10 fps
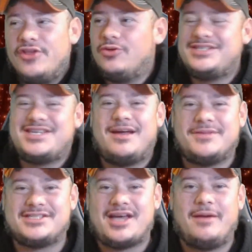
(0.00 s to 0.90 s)
The only time
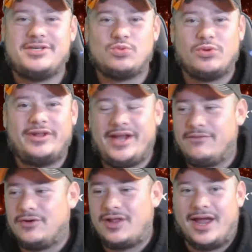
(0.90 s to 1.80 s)
the zombies really
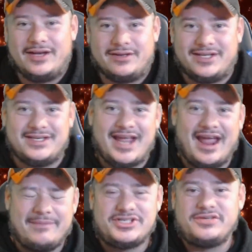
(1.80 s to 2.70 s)
ever like did
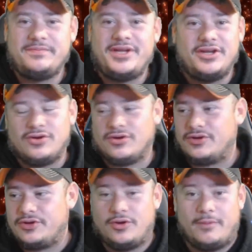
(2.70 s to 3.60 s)
damage to me or,
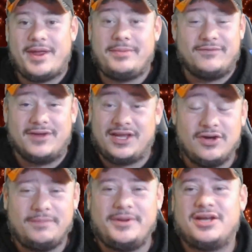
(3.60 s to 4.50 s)
you know, maybe even
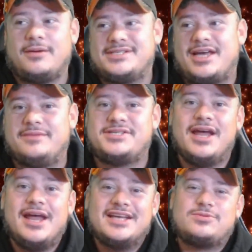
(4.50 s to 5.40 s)
killed me a couple times
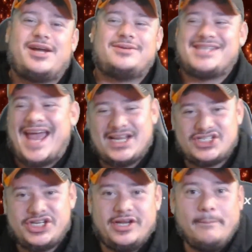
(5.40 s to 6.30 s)
is when I was
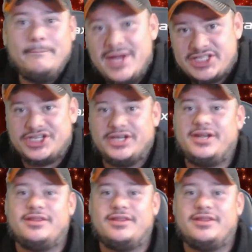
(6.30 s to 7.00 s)
actually in a mission.